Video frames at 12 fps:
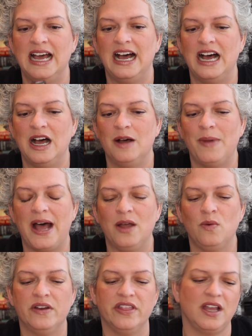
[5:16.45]
I
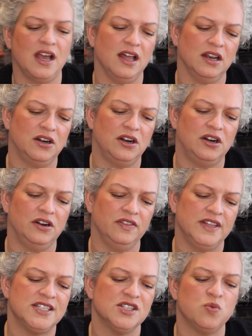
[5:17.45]
wear the color,
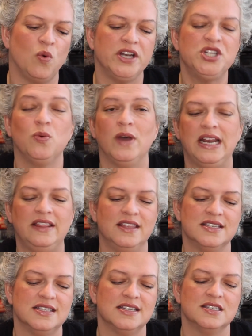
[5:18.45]
this is 120,
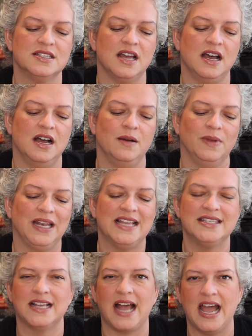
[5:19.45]
this is
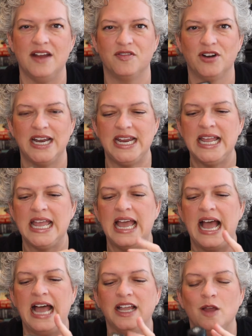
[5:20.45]
Classic Ivory.
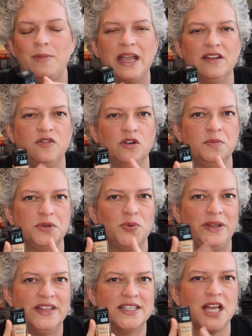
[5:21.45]
I go back and forth
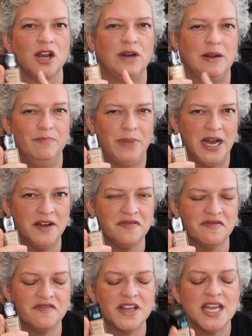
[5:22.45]
between this color and
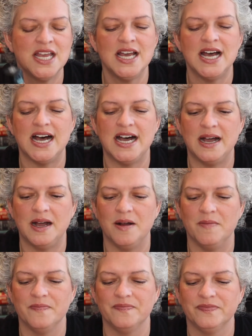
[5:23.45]
Buff.
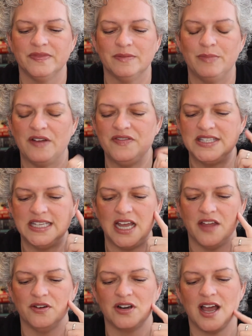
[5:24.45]
Buff is the
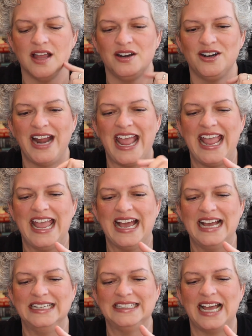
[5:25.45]
other color,
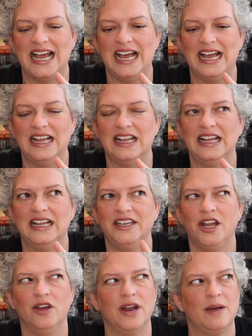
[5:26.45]
and
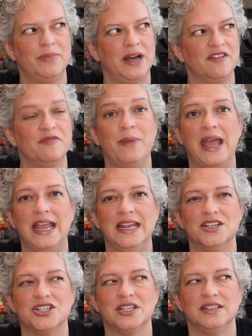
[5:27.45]
no, not Buff,
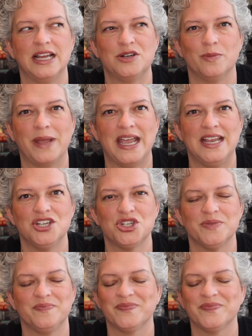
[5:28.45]
Beige, Natural Beige.